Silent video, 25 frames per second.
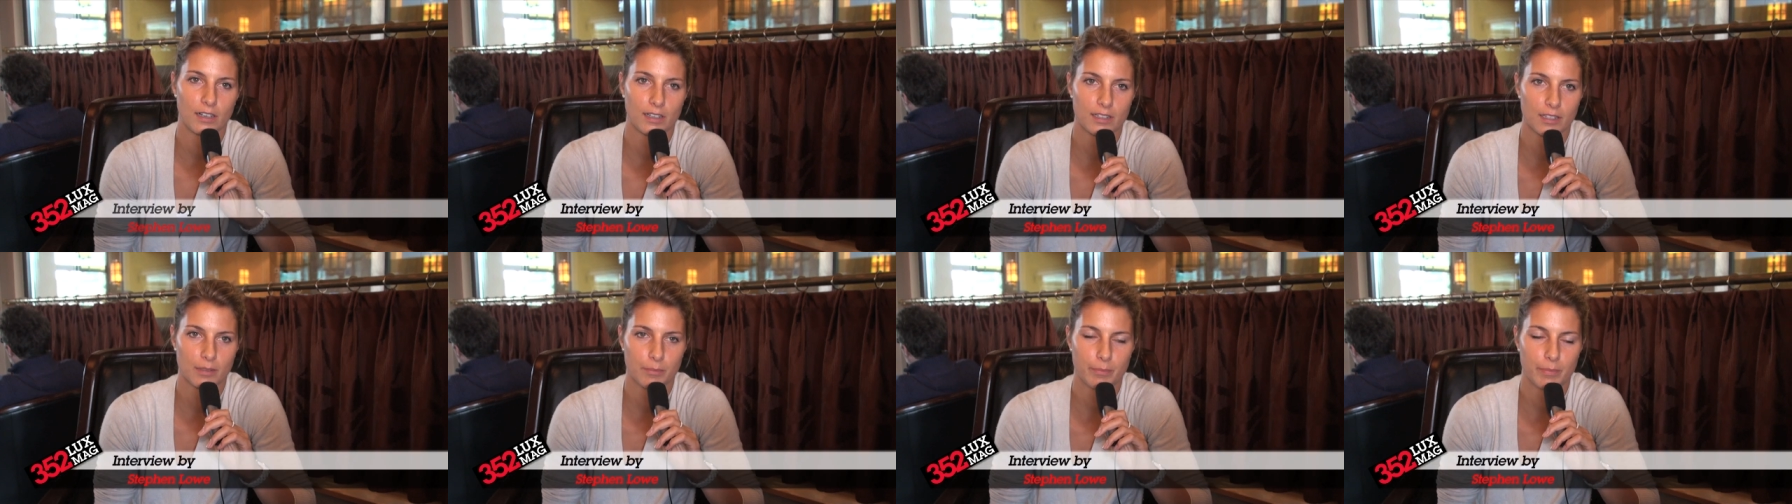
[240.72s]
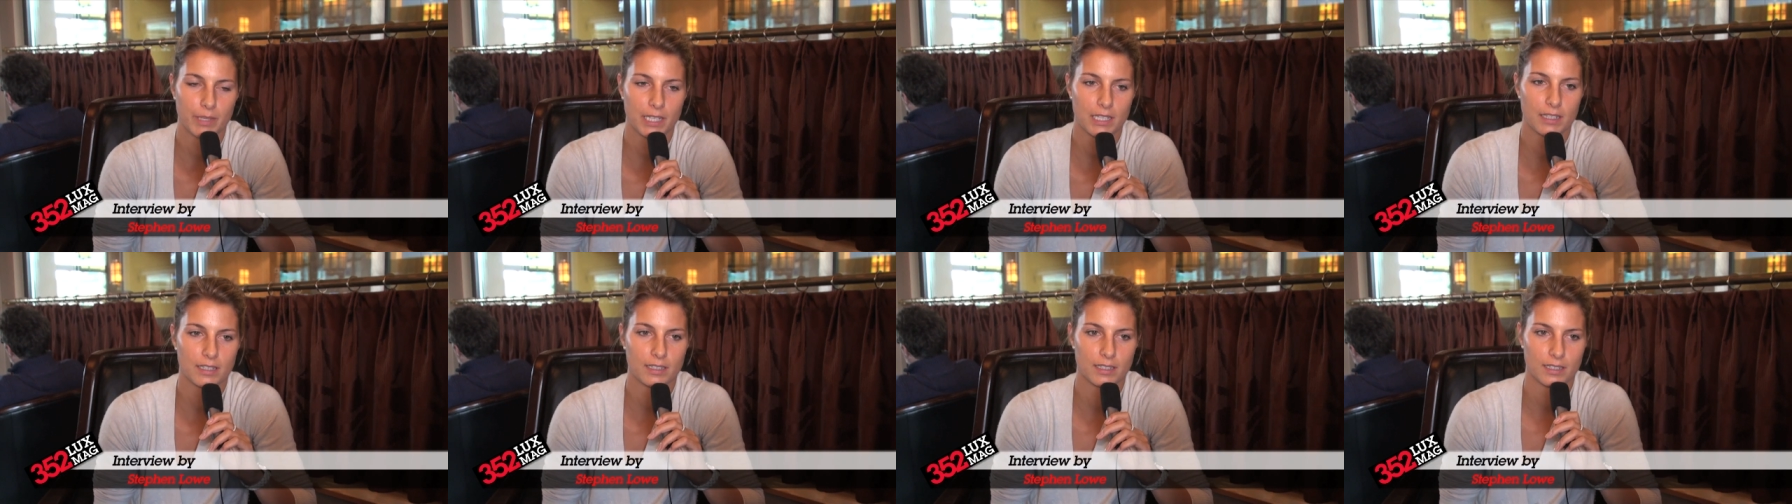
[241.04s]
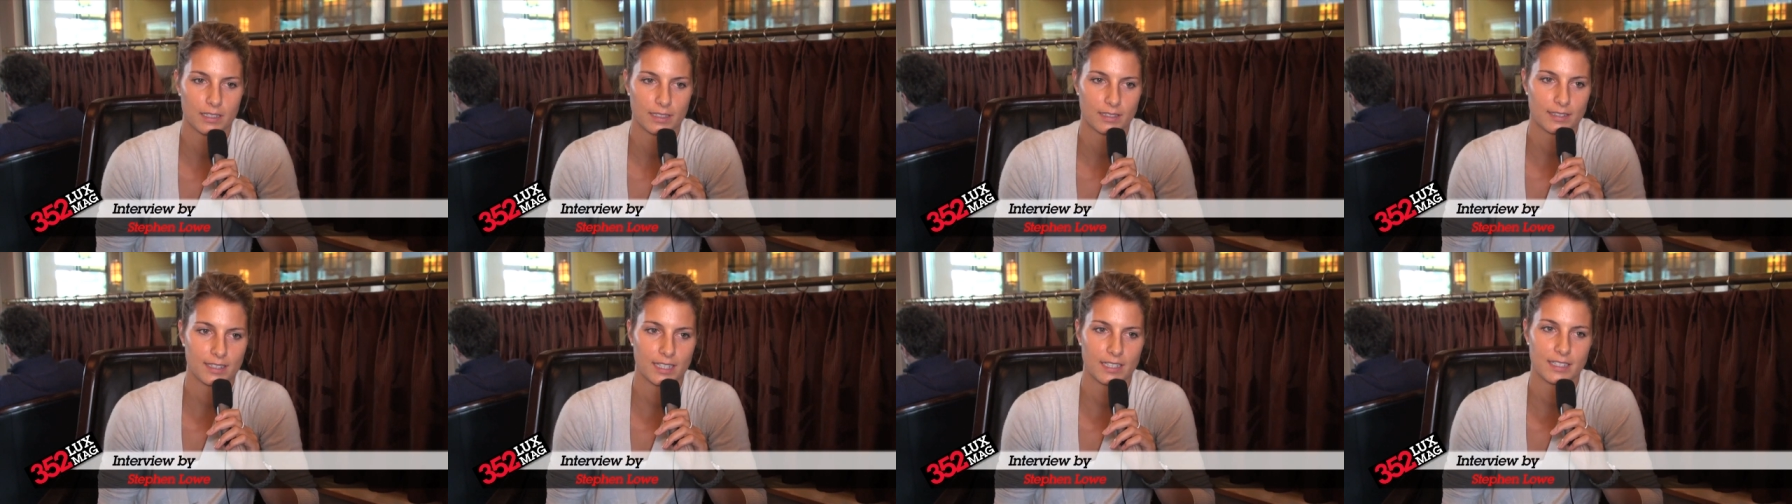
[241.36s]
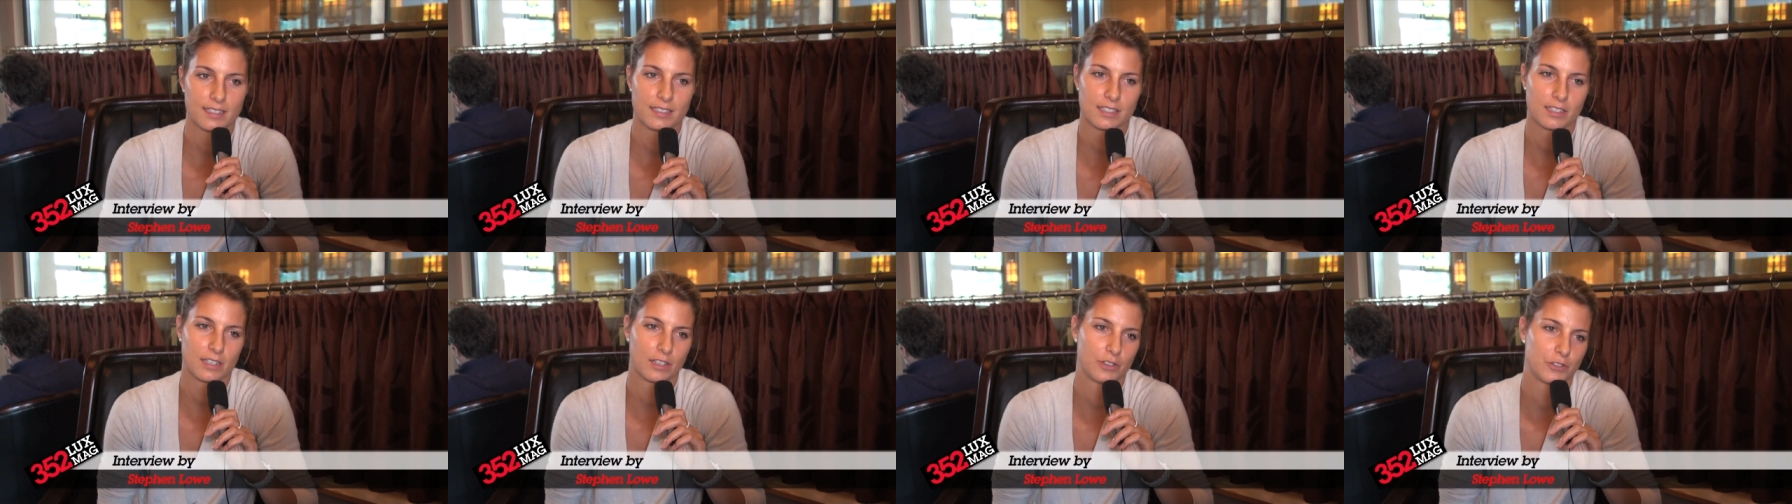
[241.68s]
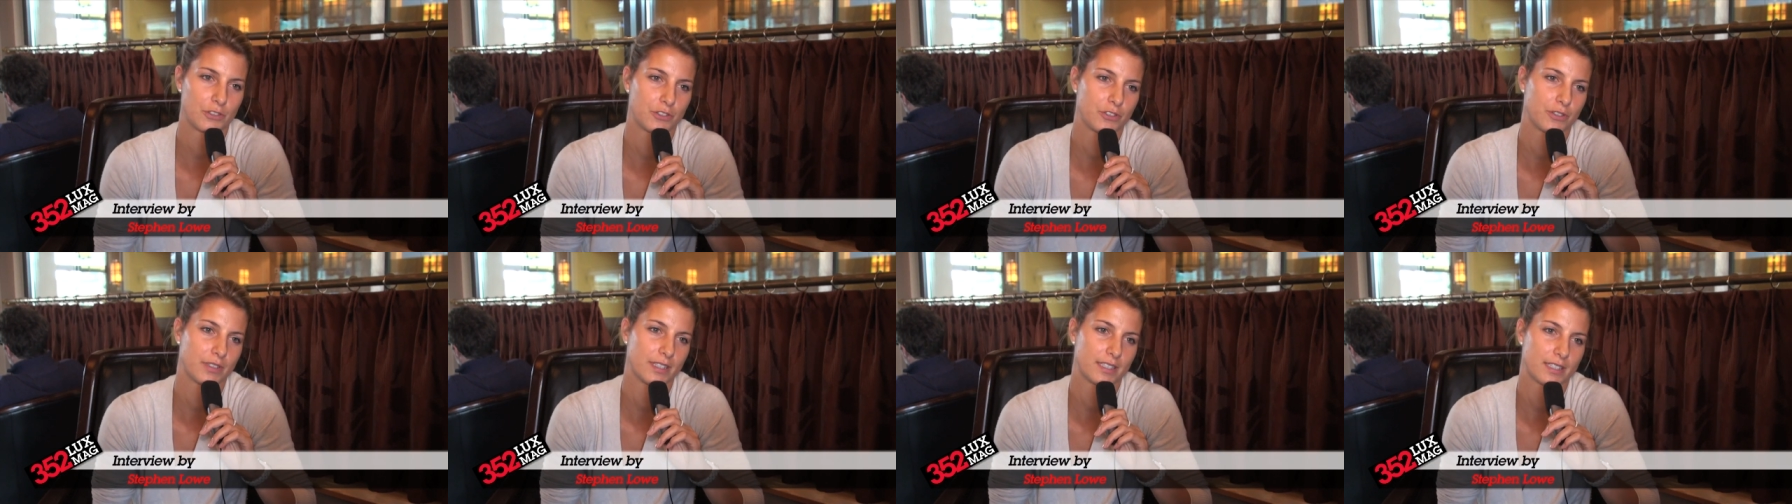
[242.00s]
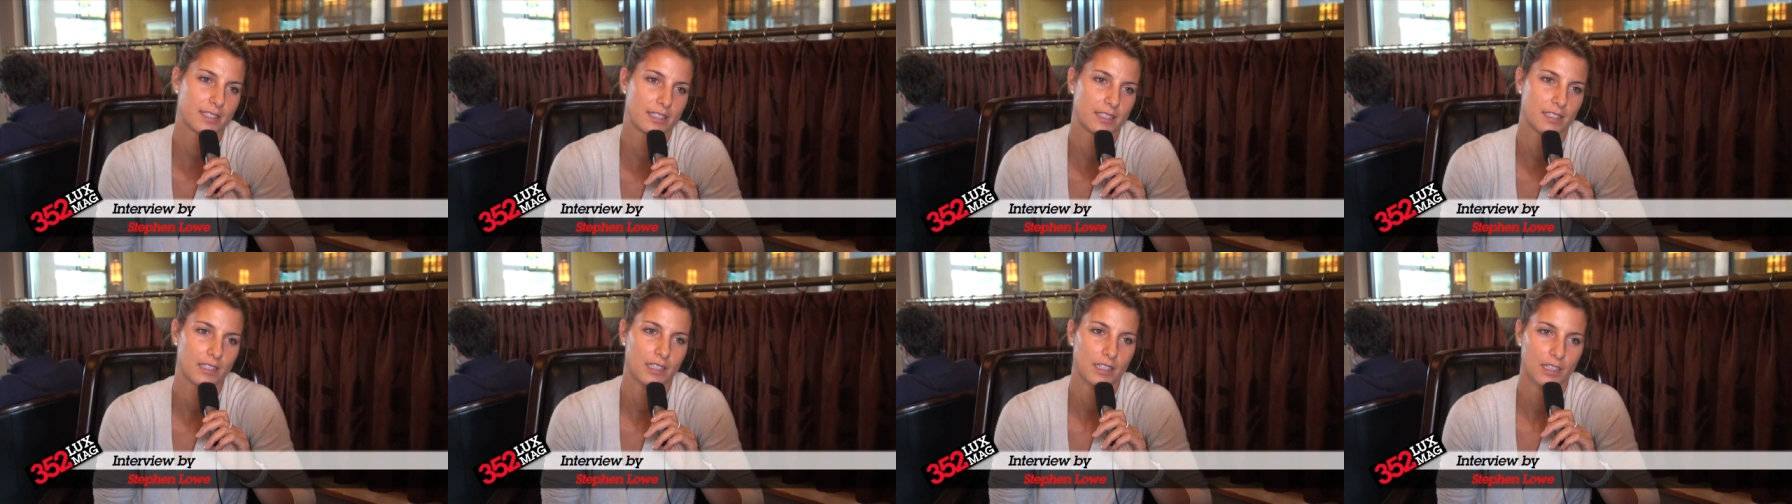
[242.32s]
other big tennis
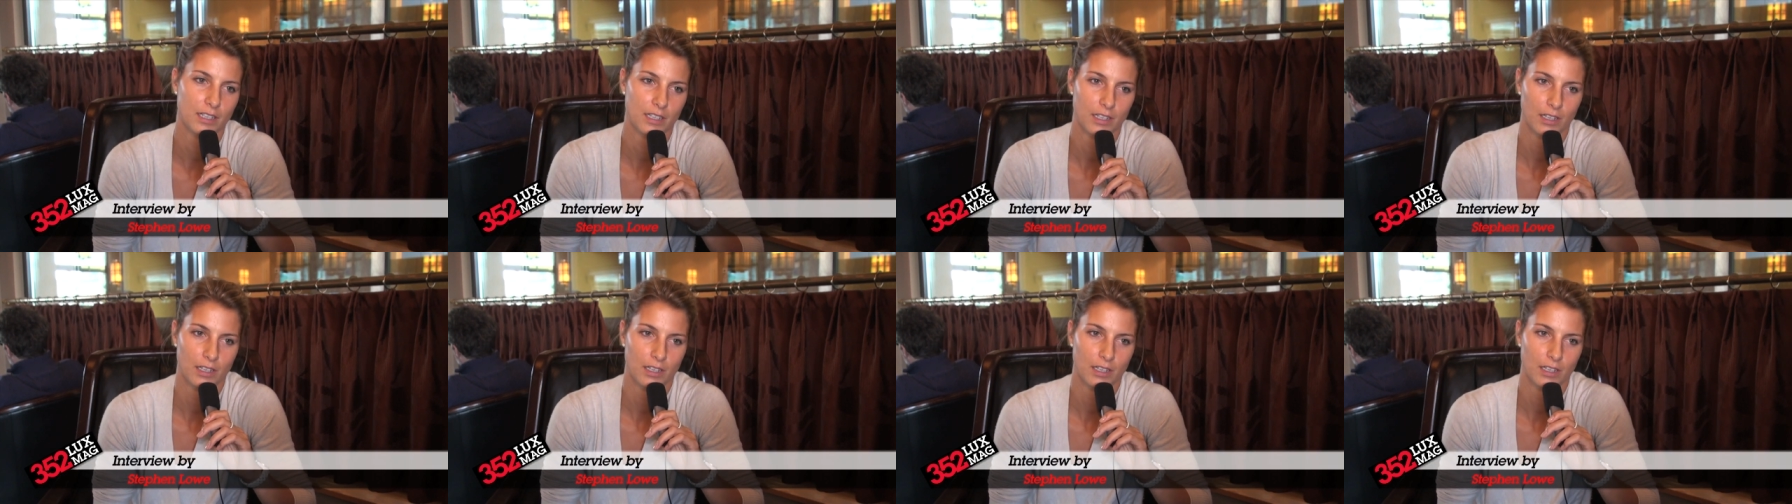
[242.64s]
countries